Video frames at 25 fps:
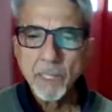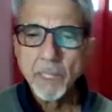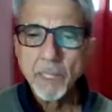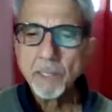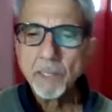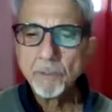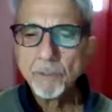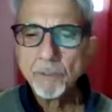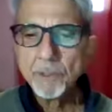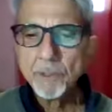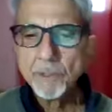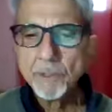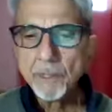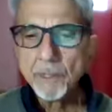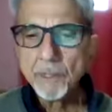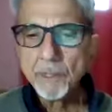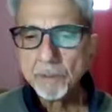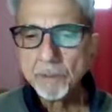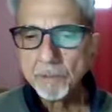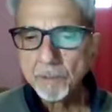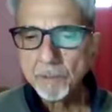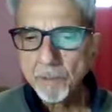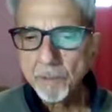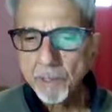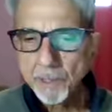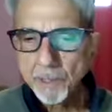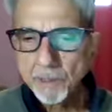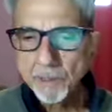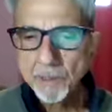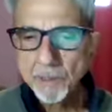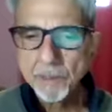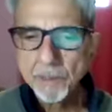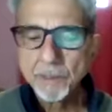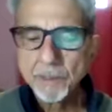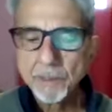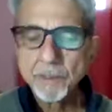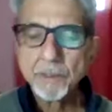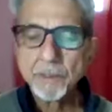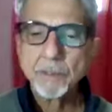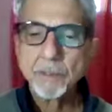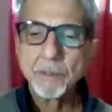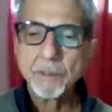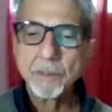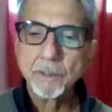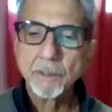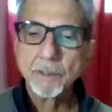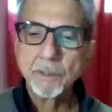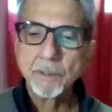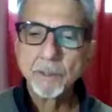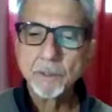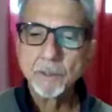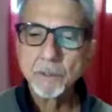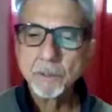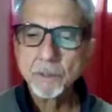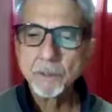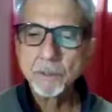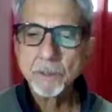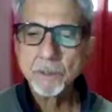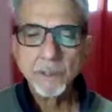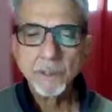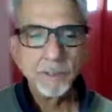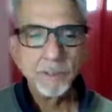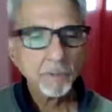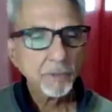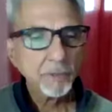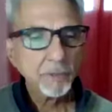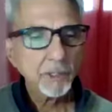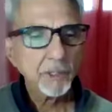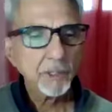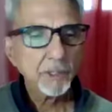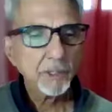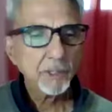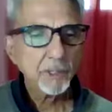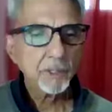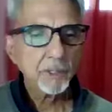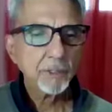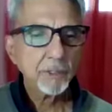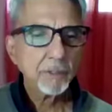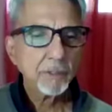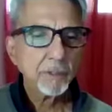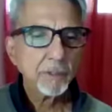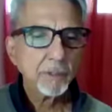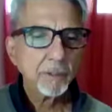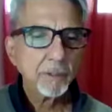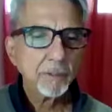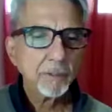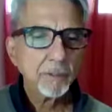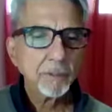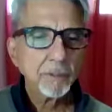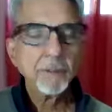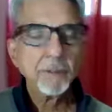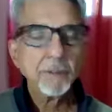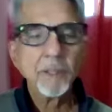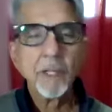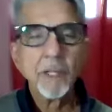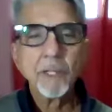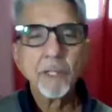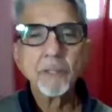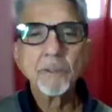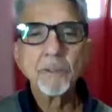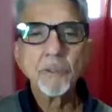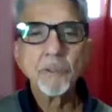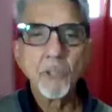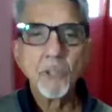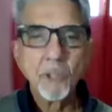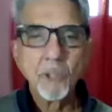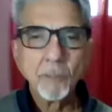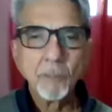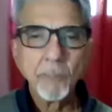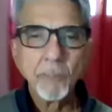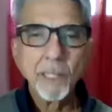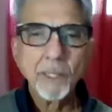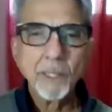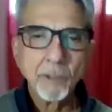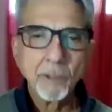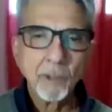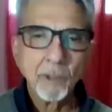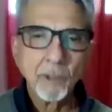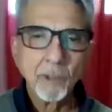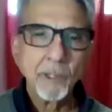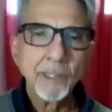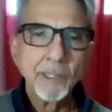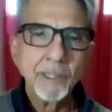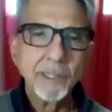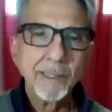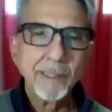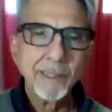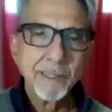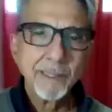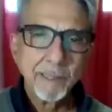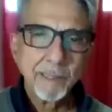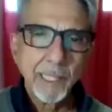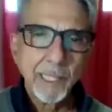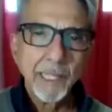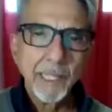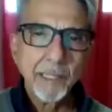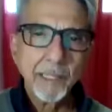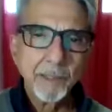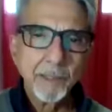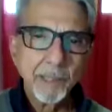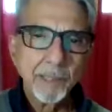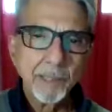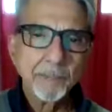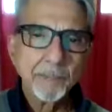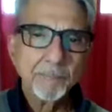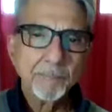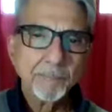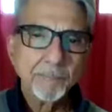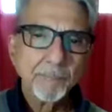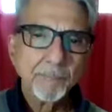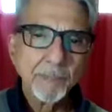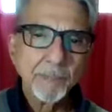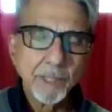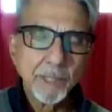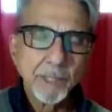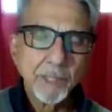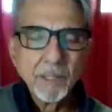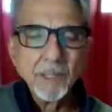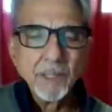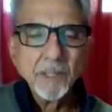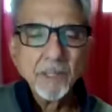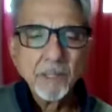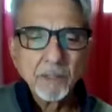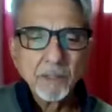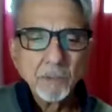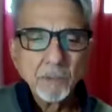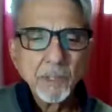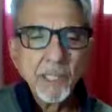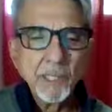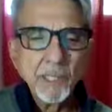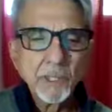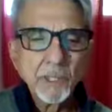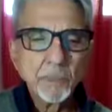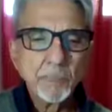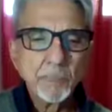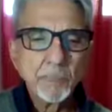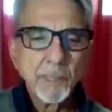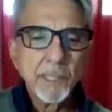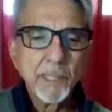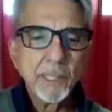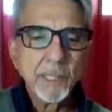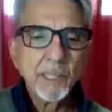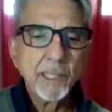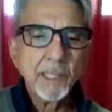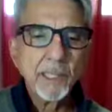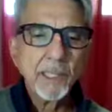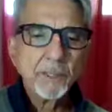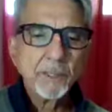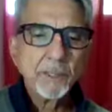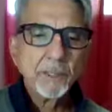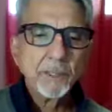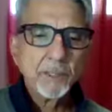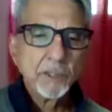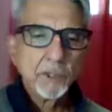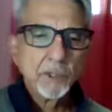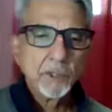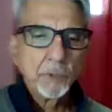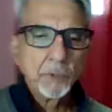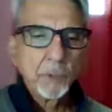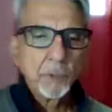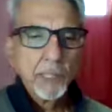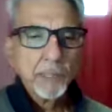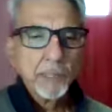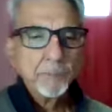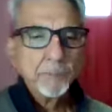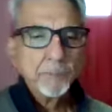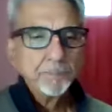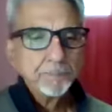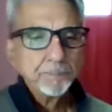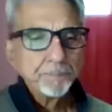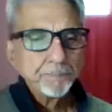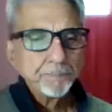Even the greatest gurus and rishis do not know my glory entirely. So he's really speaking as Ishwar,